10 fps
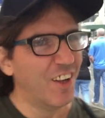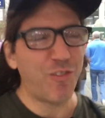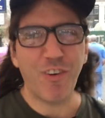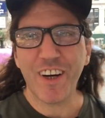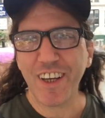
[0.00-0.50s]

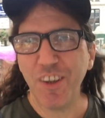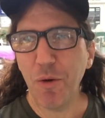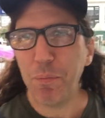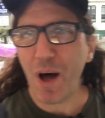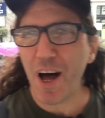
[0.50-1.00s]
Fucking
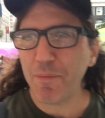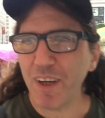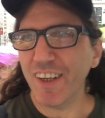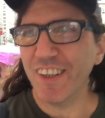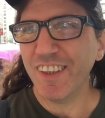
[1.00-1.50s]

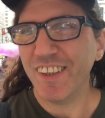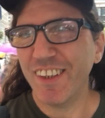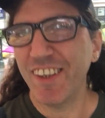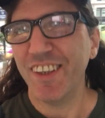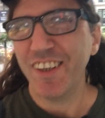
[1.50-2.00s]
Obama.
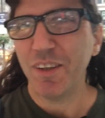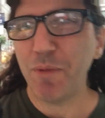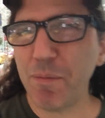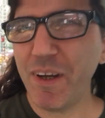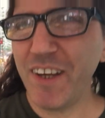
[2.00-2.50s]

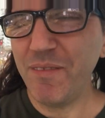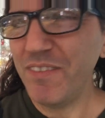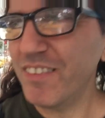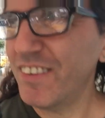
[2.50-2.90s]
Remember him?